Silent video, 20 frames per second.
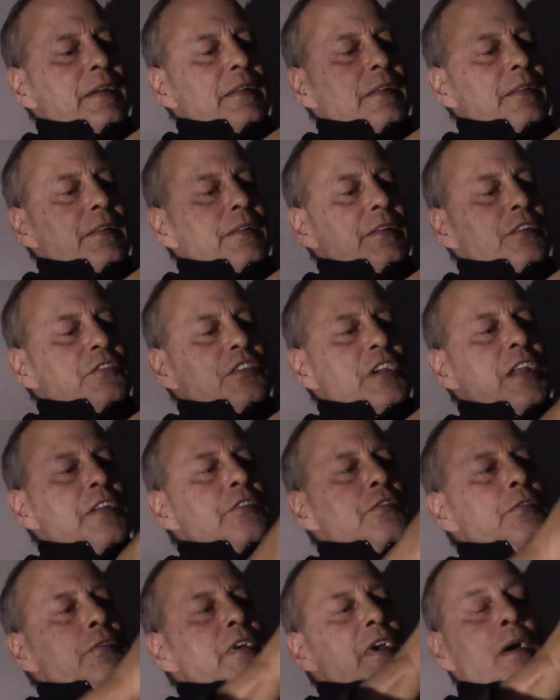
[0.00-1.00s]
the Gen
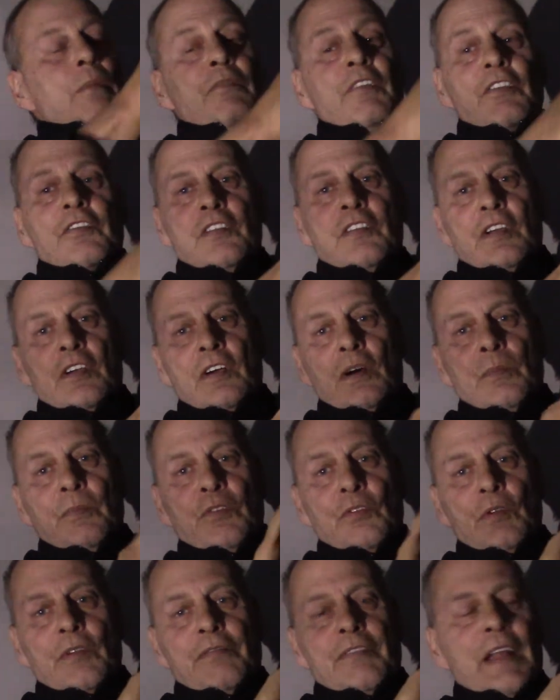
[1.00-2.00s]
3 obviously comes
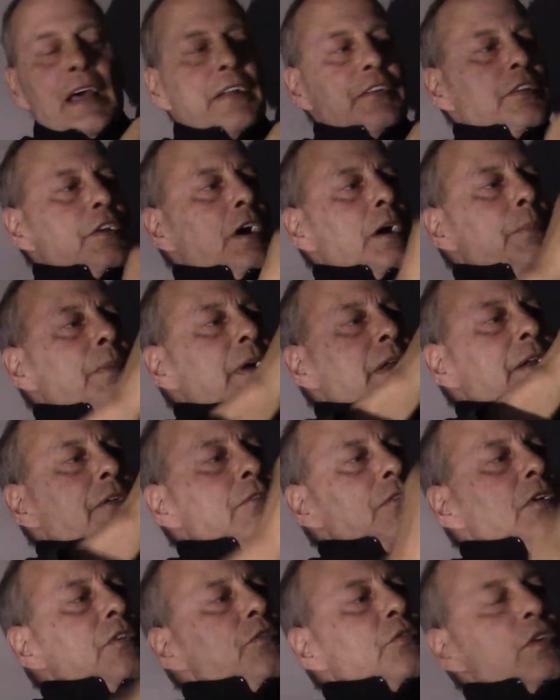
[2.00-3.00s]
with a flat top and it
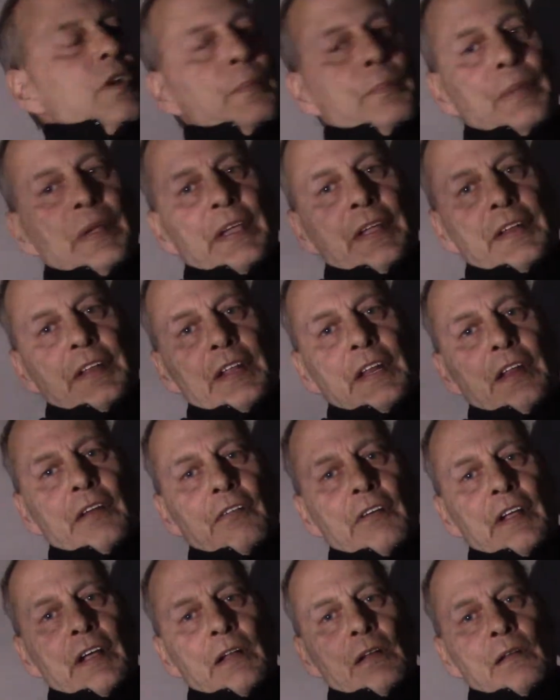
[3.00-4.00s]
runs at a Picatinny
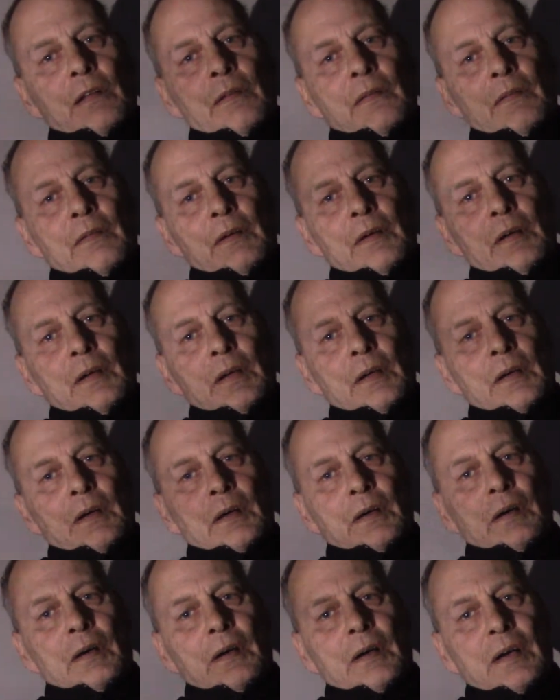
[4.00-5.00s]
rail,
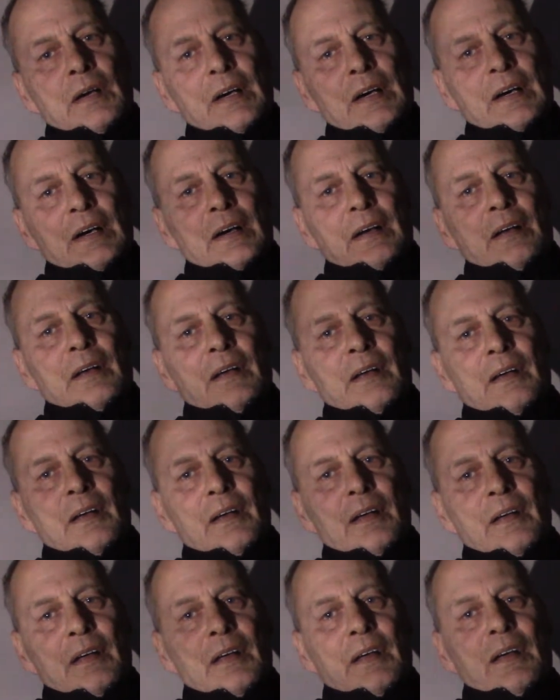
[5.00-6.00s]
uh,
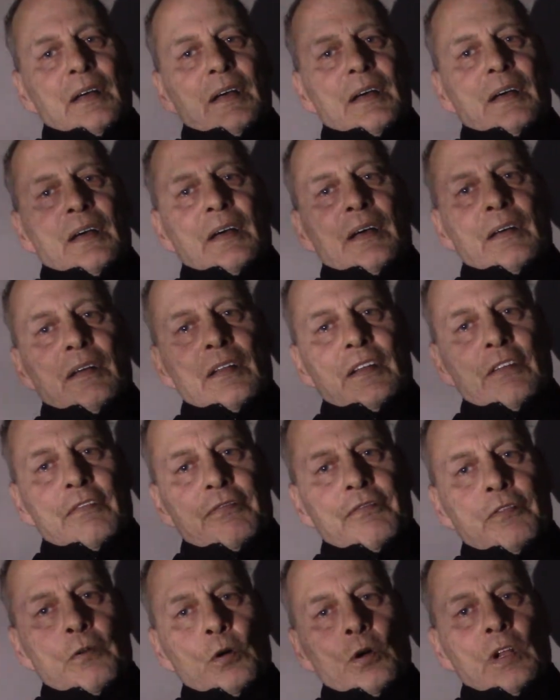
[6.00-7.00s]
the
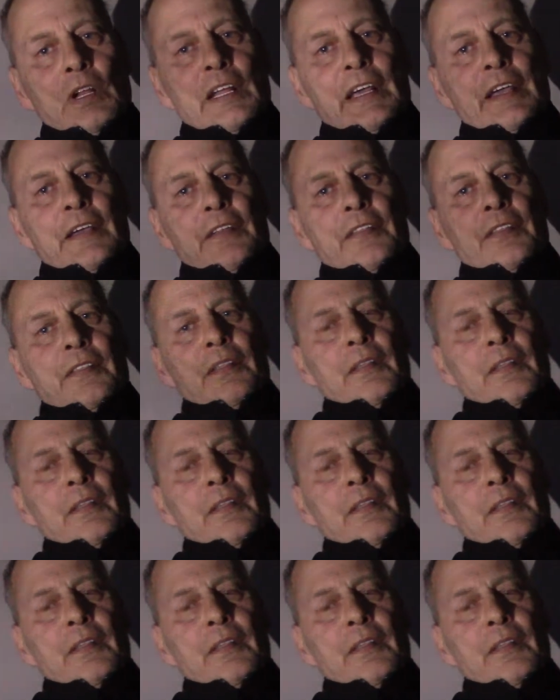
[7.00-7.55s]
full length